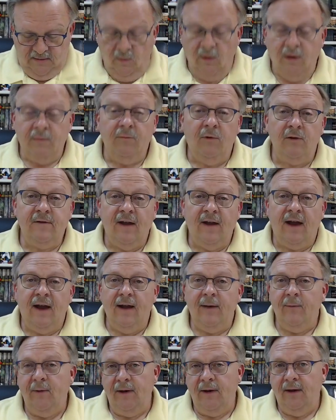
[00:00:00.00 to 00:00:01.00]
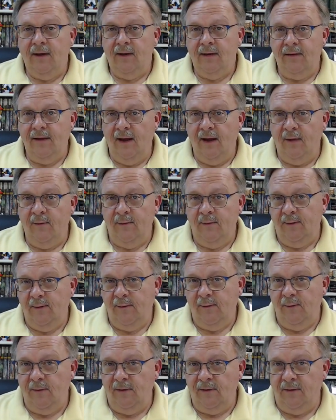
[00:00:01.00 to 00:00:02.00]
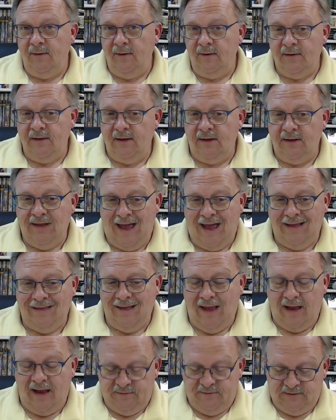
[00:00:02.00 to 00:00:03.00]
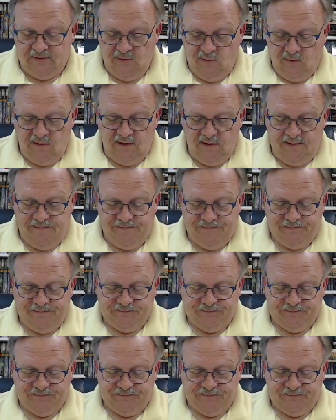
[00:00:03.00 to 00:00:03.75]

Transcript: One more time, we delve into a look at that life story.